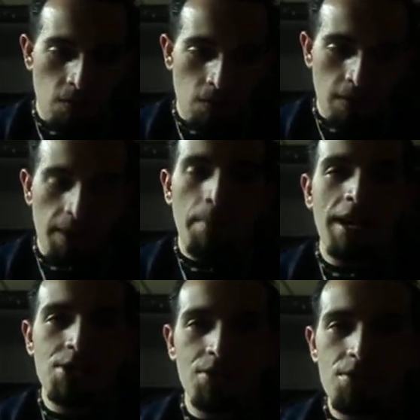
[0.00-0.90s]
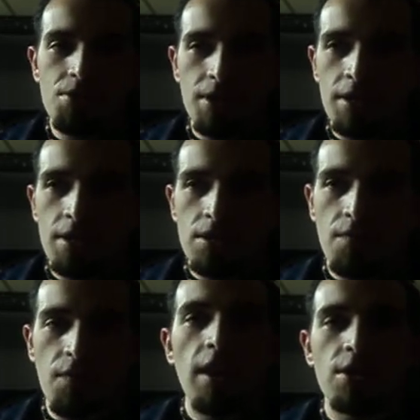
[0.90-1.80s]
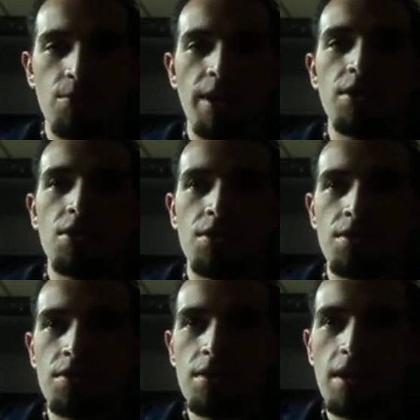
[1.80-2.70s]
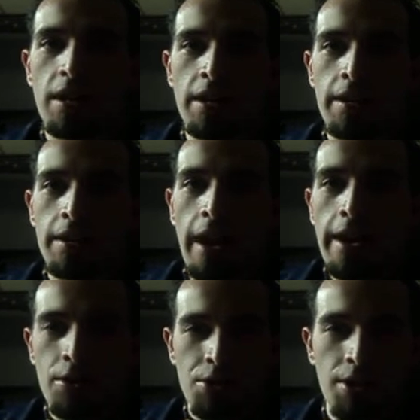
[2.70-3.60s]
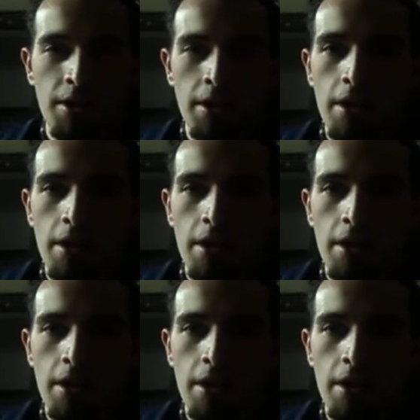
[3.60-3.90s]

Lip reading: what it measures is fluctuations in energy.